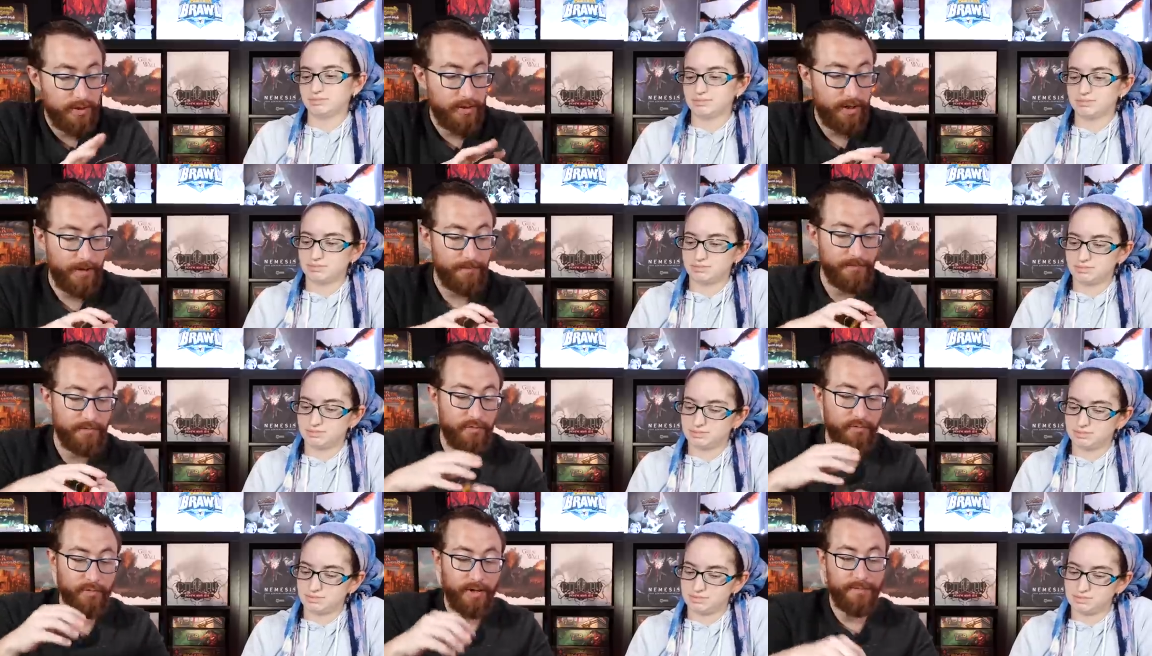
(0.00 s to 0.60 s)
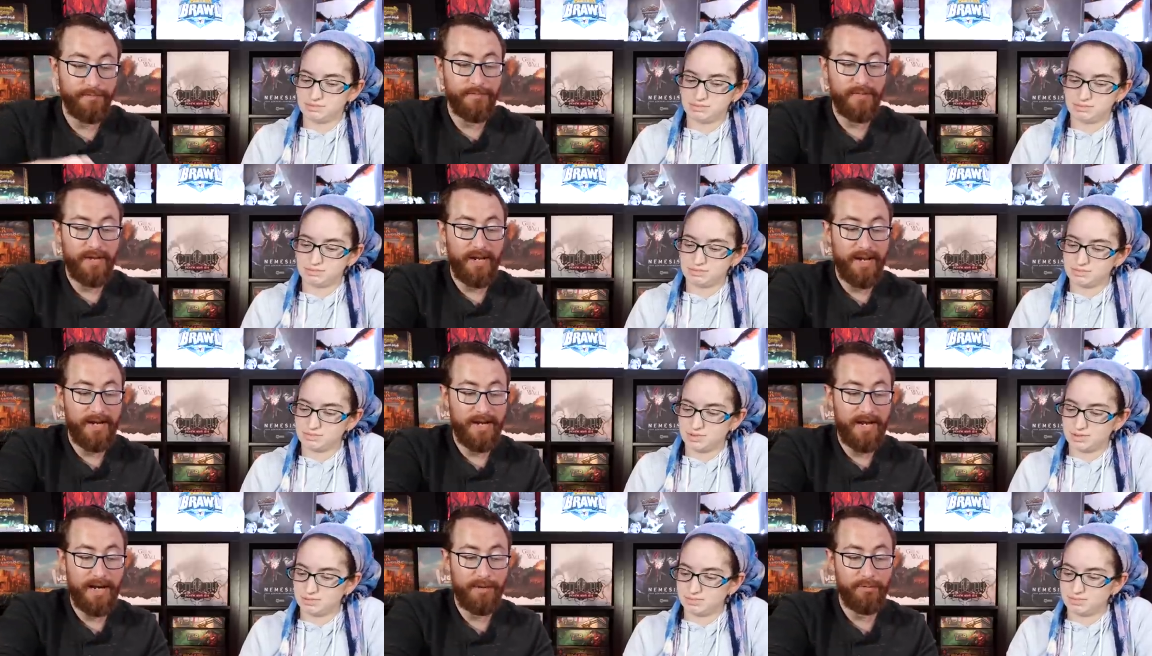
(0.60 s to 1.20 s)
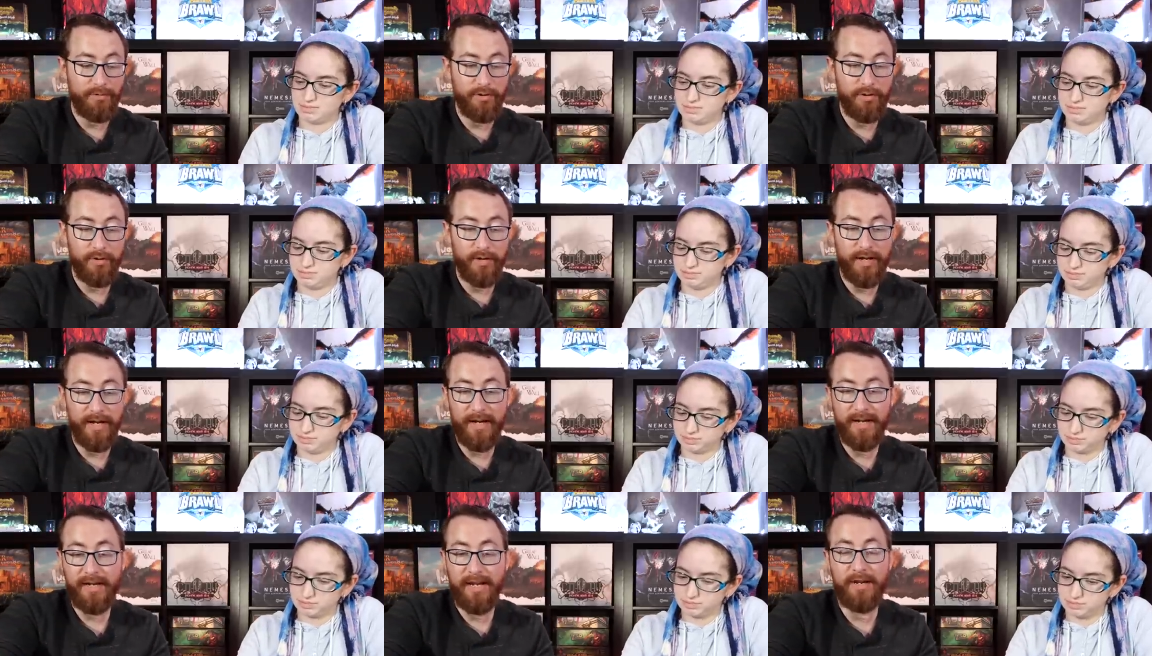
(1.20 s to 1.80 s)
Speaker 1: Okay, right. And I will go
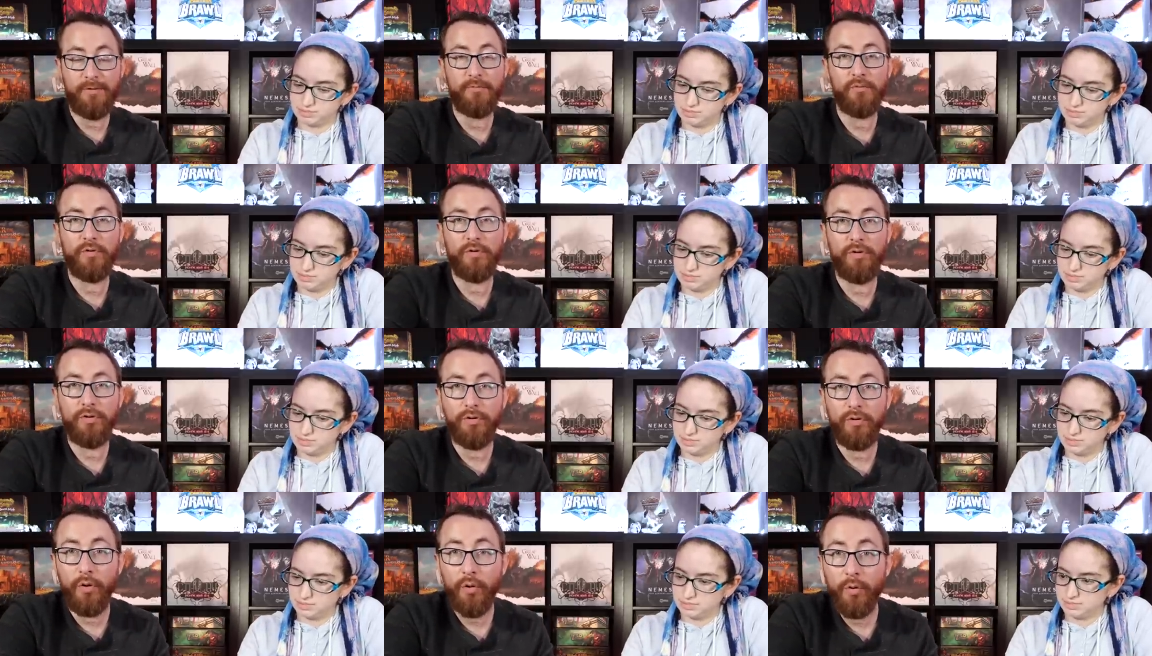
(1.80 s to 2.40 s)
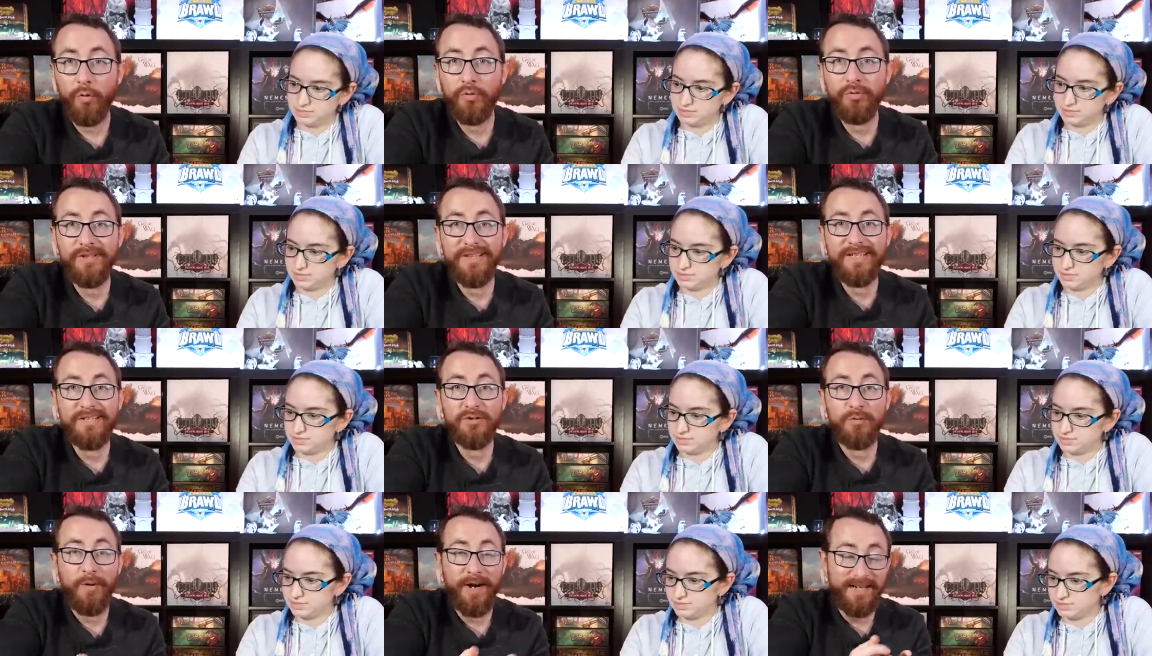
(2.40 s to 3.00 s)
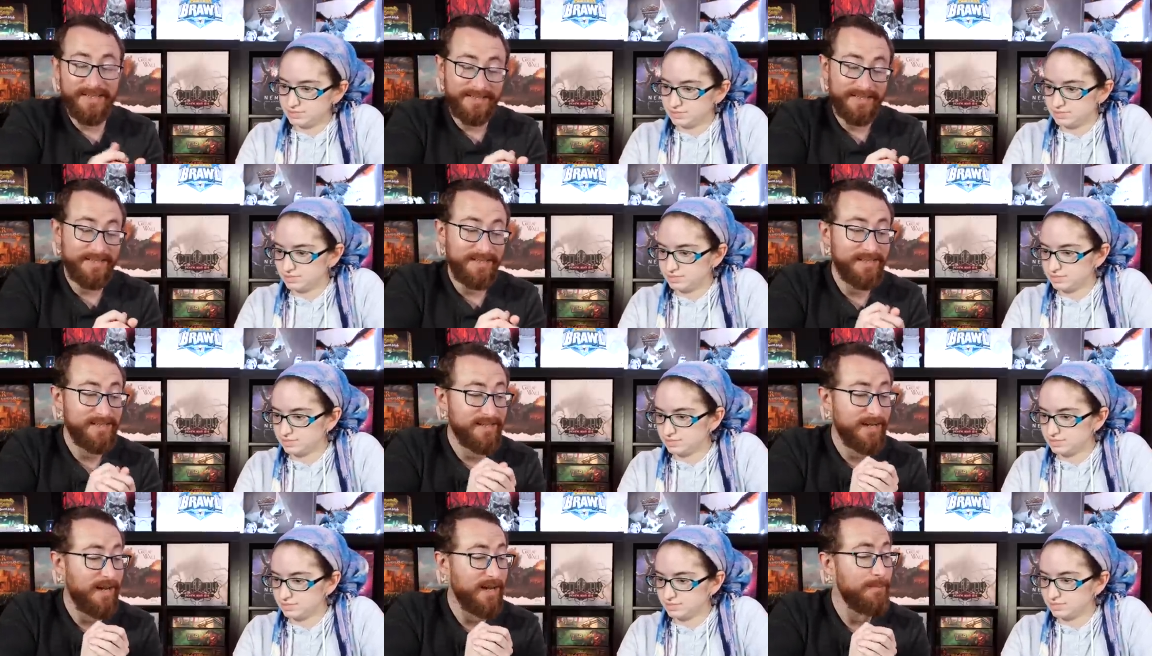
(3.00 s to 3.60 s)
ahead and roll only twice.
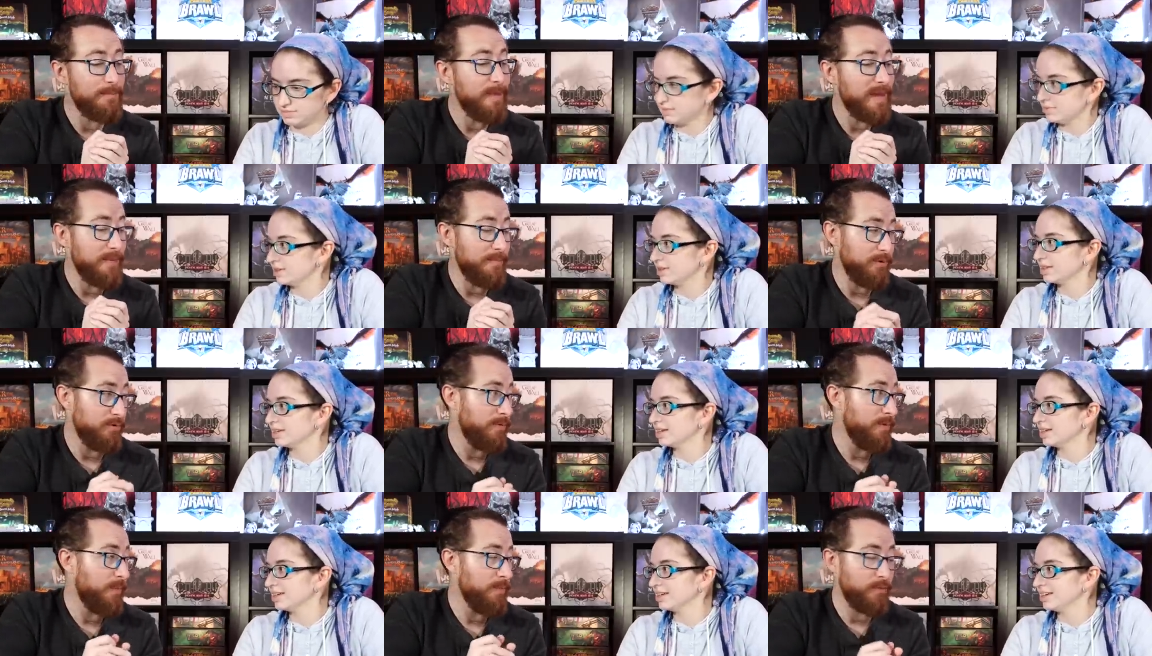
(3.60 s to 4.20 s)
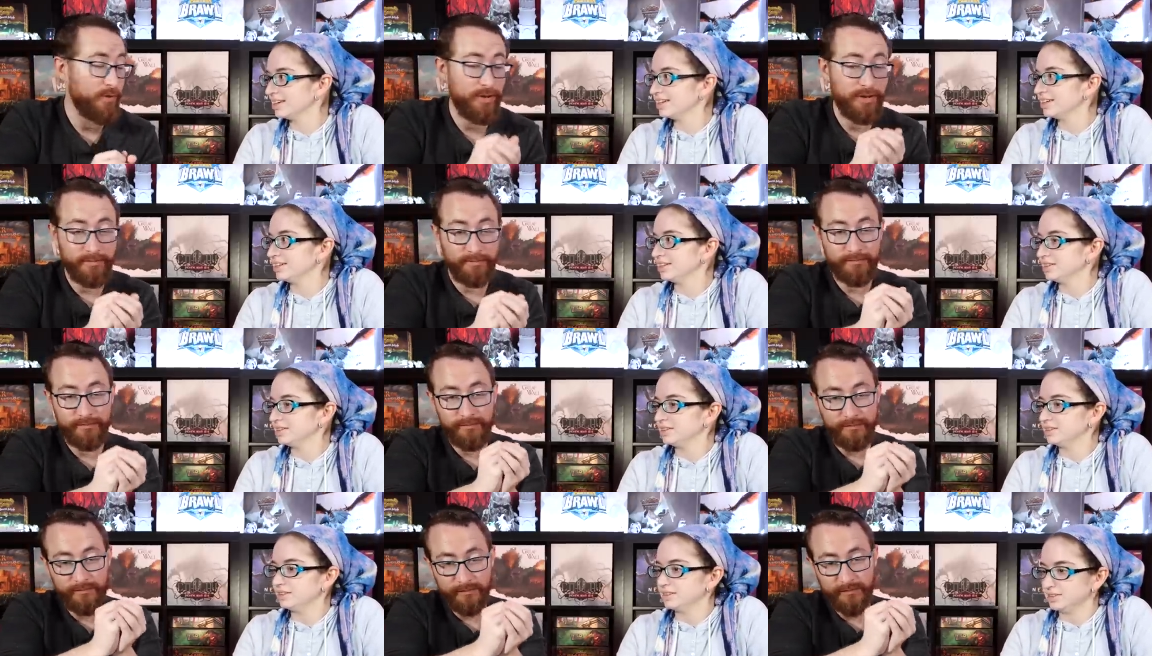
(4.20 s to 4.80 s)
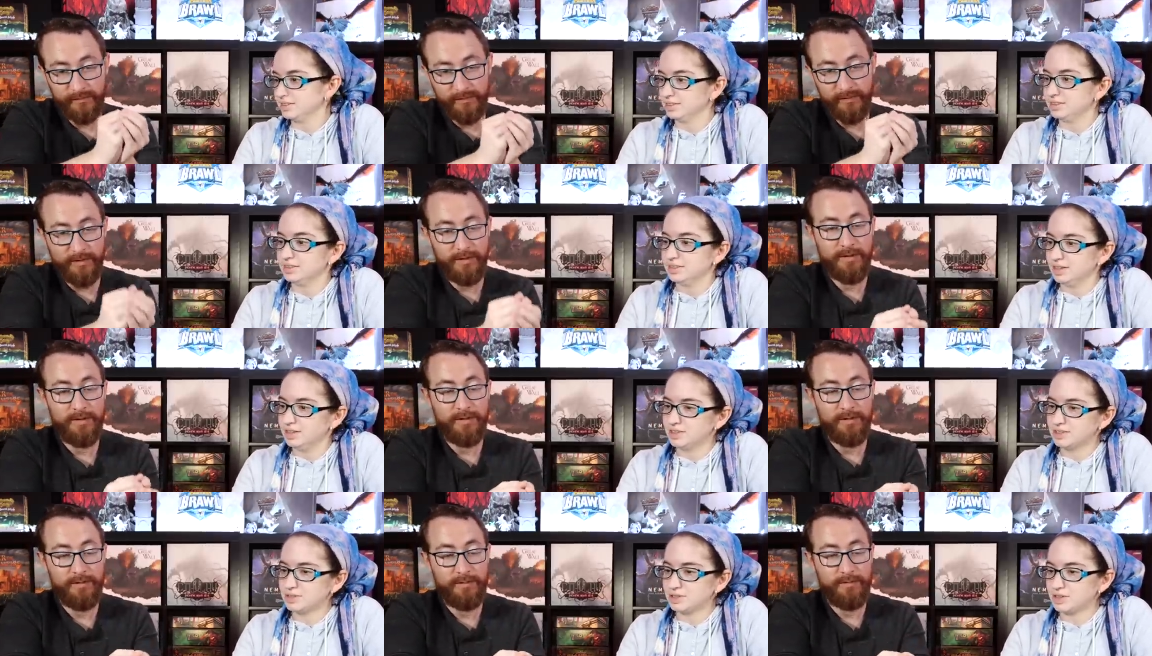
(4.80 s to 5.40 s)
This time, maybe remembering.
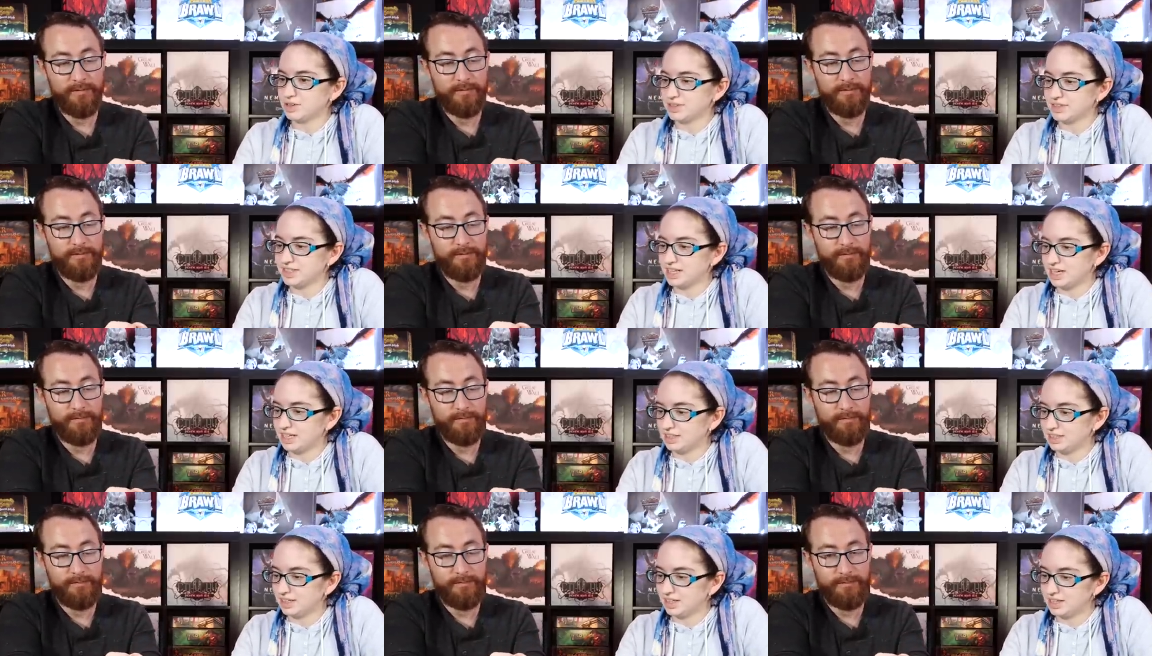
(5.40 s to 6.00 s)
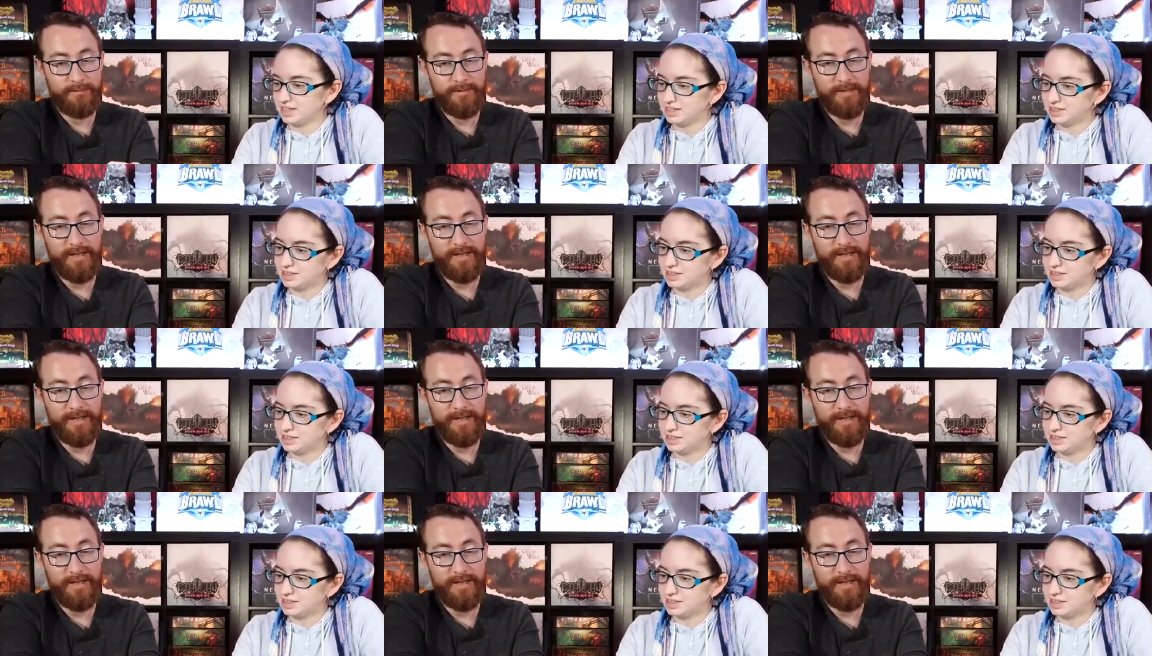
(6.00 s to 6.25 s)
Speaker 2: That's right, you have Entangle again.